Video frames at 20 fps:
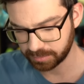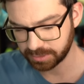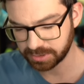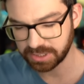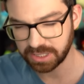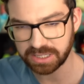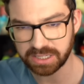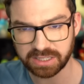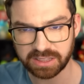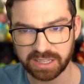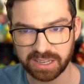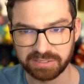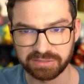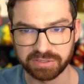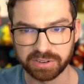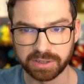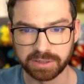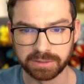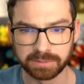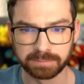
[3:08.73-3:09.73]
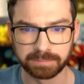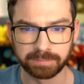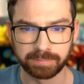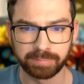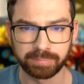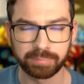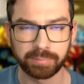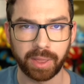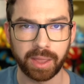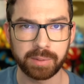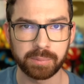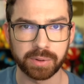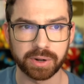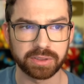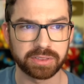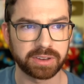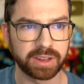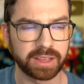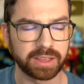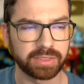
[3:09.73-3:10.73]
Wish they did that for my
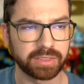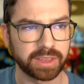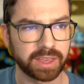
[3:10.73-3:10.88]
birthday in the